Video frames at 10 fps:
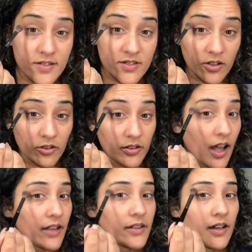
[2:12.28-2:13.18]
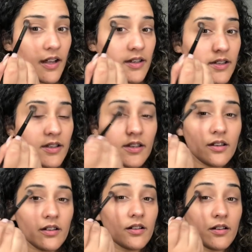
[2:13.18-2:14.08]
So not in
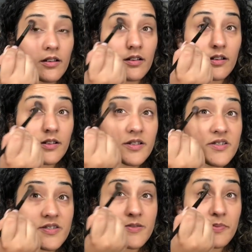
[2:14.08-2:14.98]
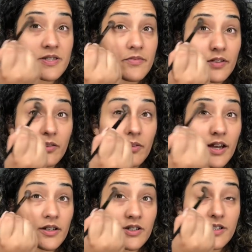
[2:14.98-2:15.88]
any specific
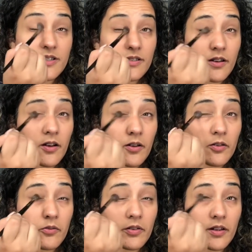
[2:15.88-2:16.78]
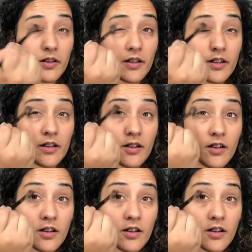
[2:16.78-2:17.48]
way, just all over the lid